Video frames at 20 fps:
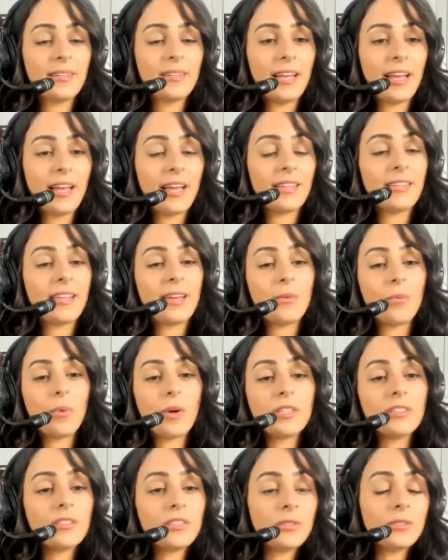And then
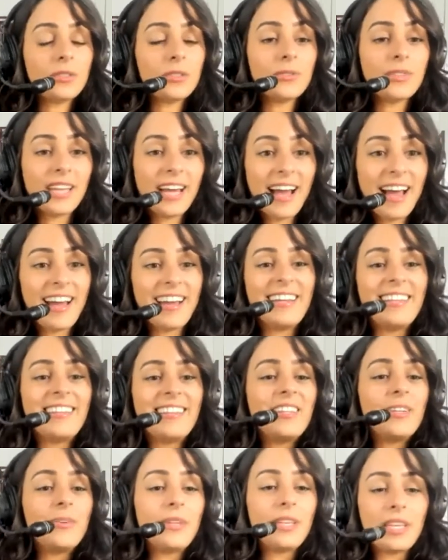once you do that, and
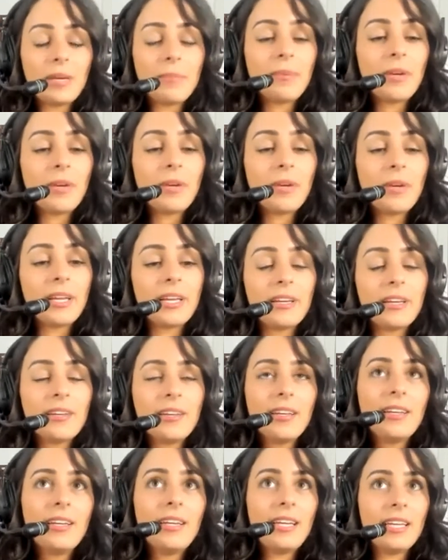then you keep going
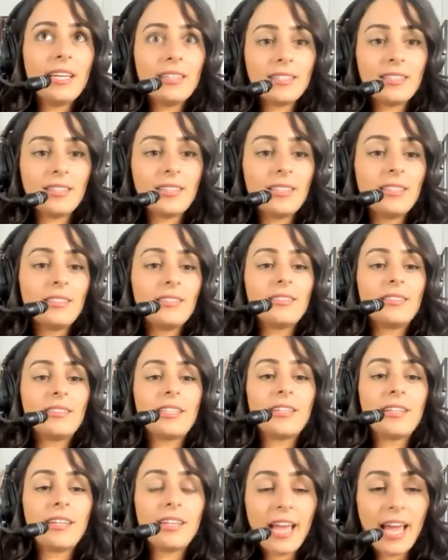into the
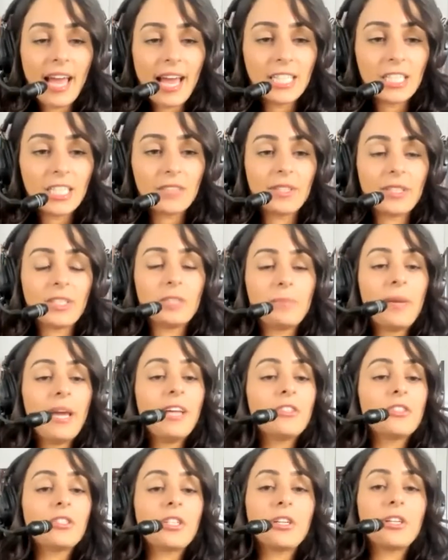the edge of
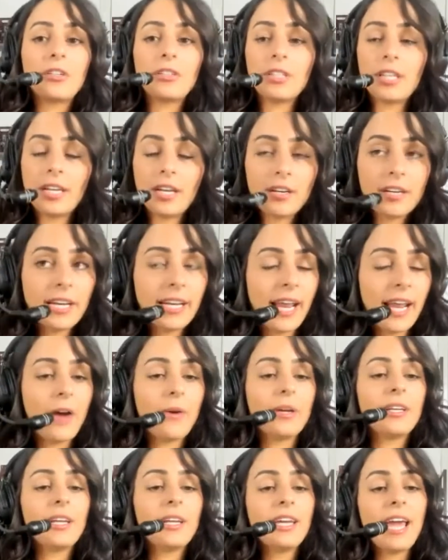expansion and you're like all right how
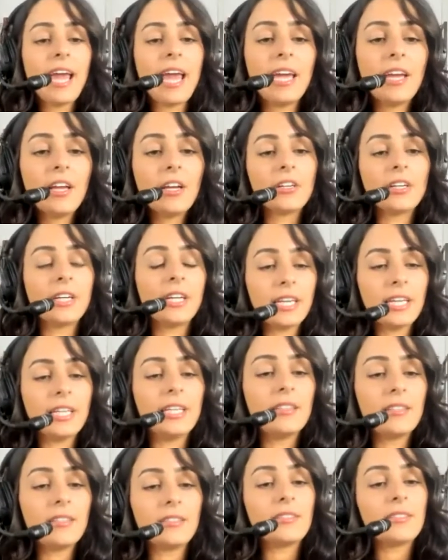can i anchor
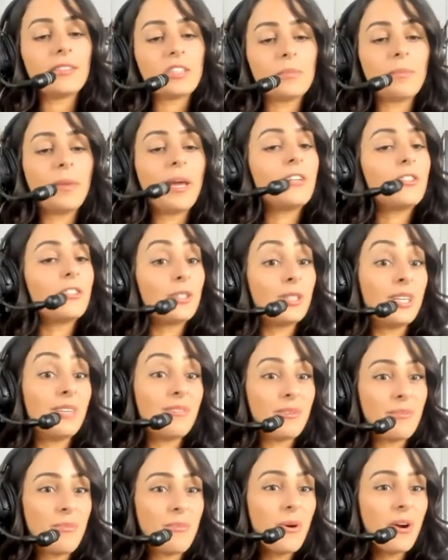in this expansion
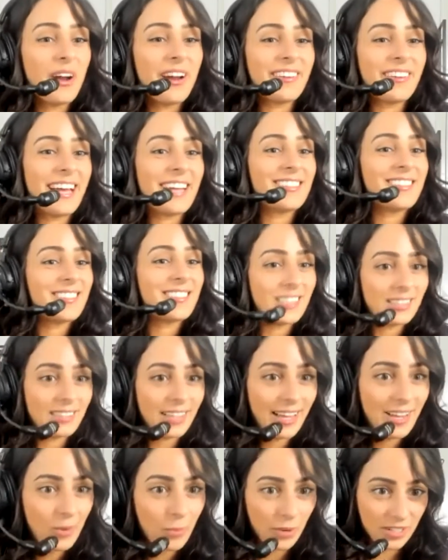even more that's the mm-hmm.
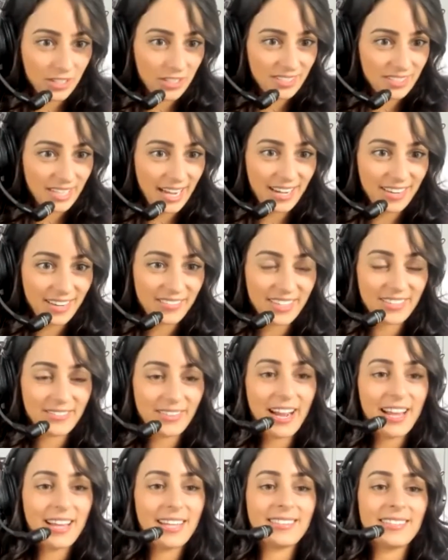light work side of it
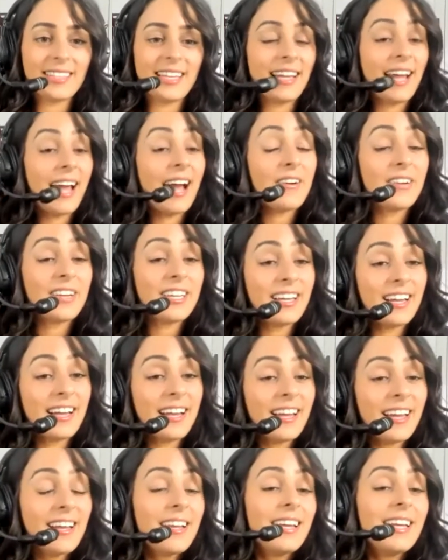right mm-hmm. it's like how can i